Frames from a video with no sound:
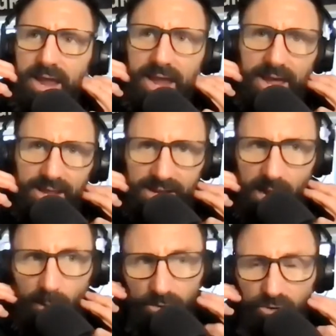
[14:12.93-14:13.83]
and
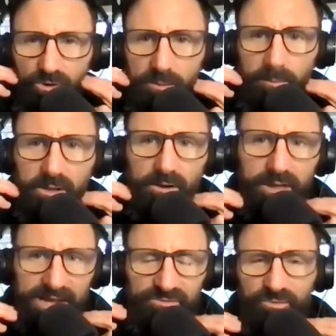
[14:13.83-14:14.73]
I would grow them a little
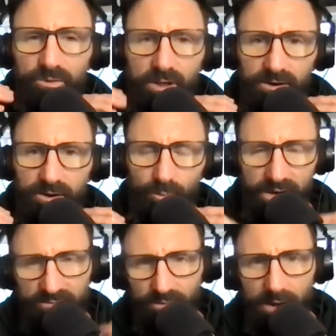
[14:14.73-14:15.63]
extra longer
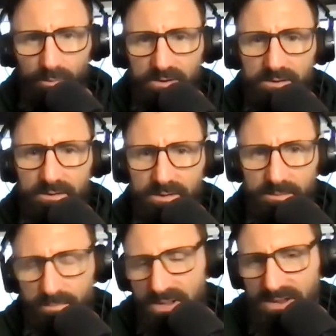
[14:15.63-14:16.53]
whenever I would
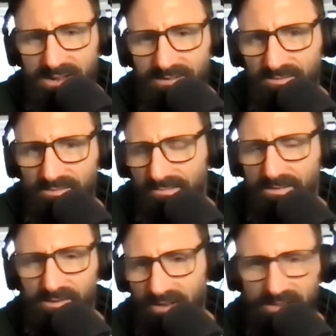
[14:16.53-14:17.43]
compete. I just
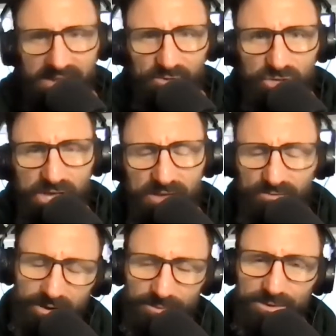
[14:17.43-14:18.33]
because I didn't have to shave,
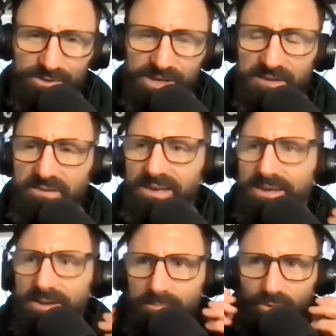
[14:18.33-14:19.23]
so I didn't want to shave.
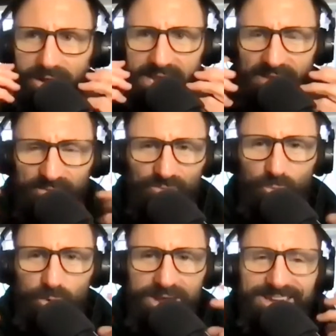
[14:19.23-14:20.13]
So I'd have this
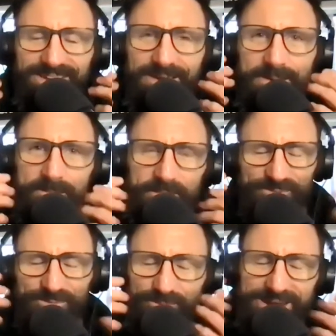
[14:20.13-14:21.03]
weird,
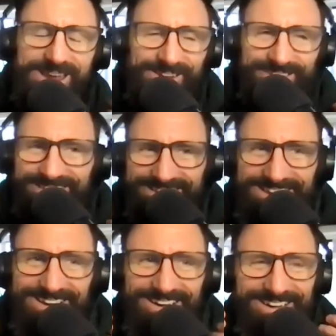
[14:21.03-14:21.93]
this weird,
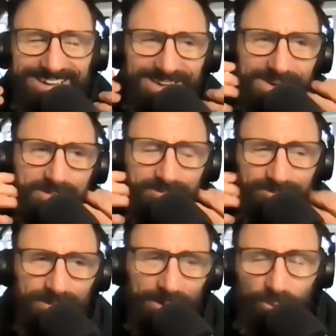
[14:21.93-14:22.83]

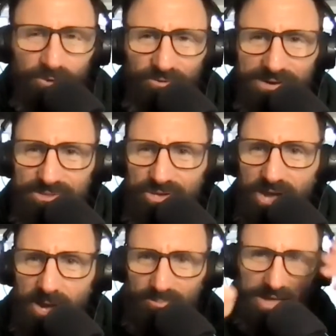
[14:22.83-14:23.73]
my Wolverine
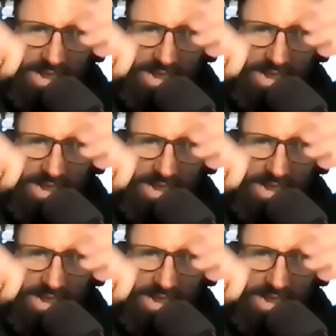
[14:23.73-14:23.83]
chops.